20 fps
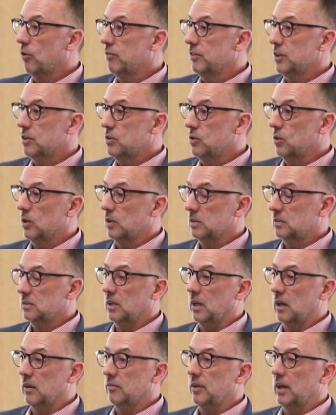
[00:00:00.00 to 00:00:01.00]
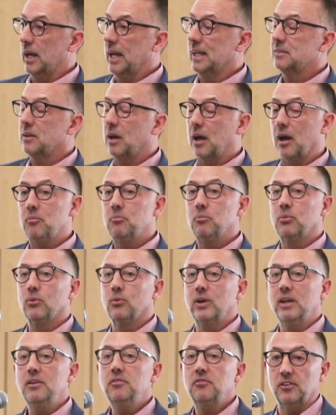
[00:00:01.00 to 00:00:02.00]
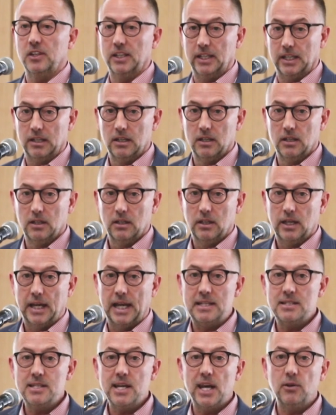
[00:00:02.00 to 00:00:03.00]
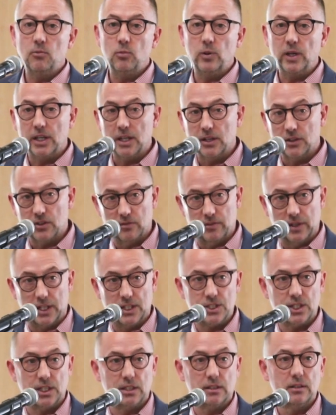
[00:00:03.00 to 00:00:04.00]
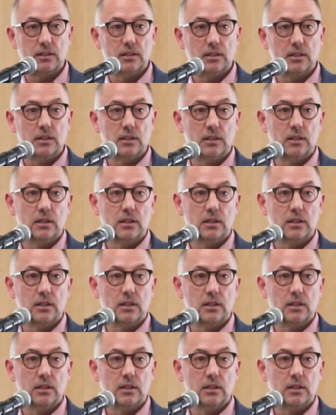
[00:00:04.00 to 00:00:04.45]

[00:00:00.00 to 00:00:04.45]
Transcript: over the course of as a briefly a 10 week intervention.